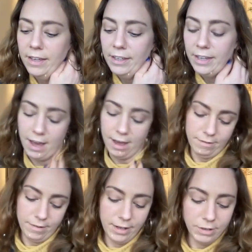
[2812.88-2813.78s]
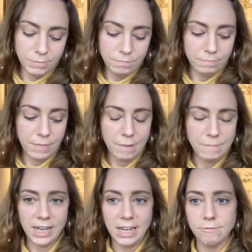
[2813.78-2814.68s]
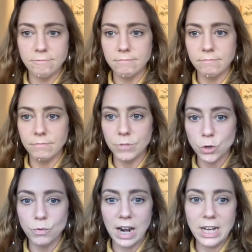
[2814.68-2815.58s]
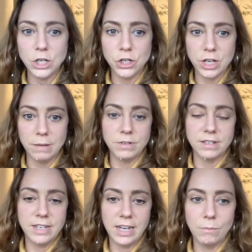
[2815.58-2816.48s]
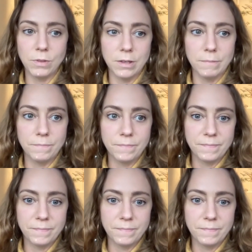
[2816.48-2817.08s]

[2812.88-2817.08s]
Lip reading: yeah, it's about making good relationships and sticking with them.